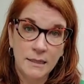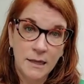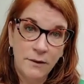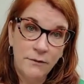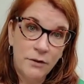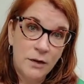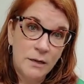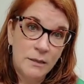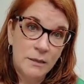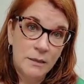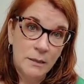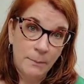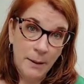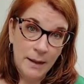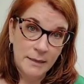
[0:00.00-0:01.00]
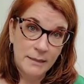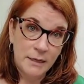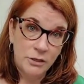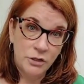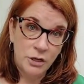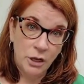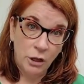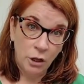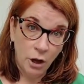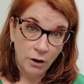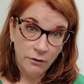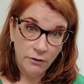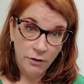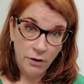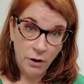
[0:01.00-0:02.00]
time for you to pay attention and look
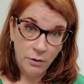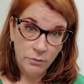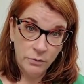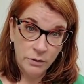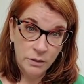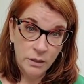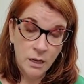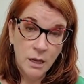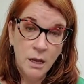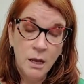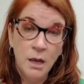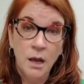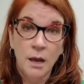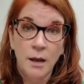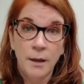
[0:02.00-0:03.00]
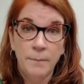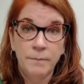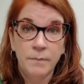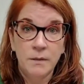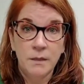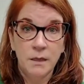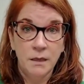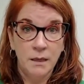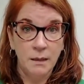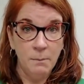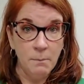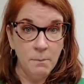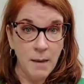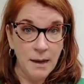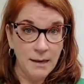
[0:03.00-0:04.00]
for those. To
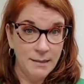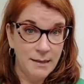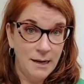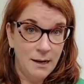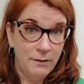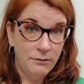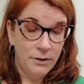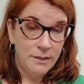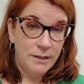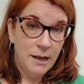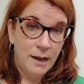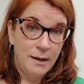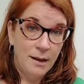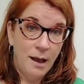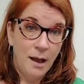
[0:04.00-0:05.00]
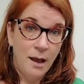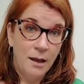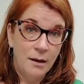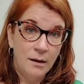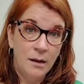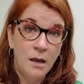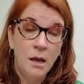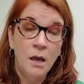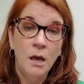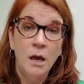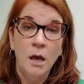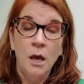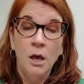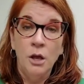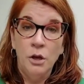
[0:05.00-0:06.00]
meditate every day on
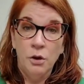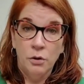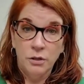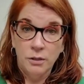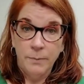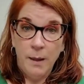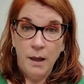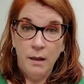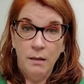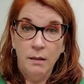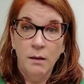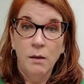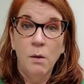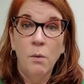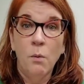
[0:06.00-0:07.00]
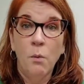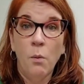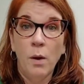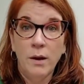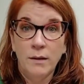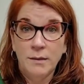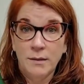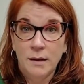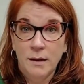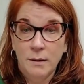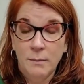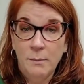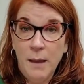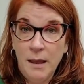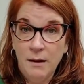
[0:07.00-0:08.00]
your spell, what it's going to
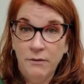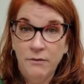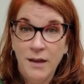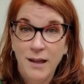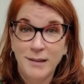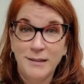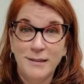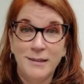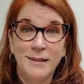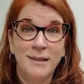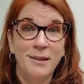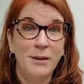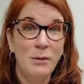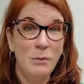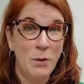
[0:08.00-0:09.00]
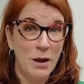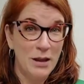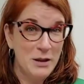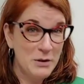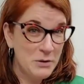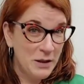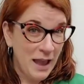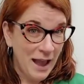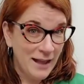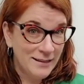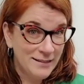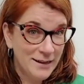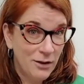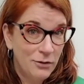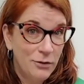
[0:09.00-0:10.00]
manifest, what you
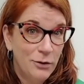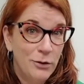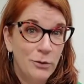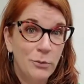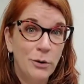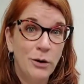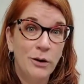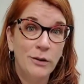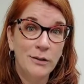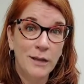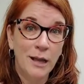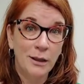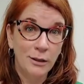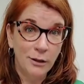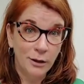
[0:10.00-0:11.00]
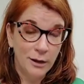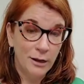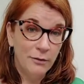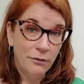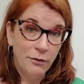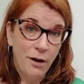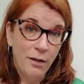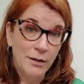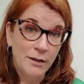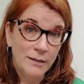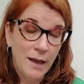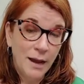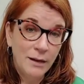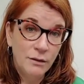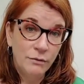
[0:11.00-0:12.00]
cast out there in the world, and looking for all the
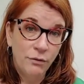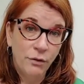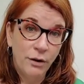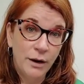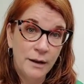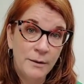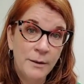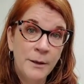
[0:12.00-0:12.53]
signs for it.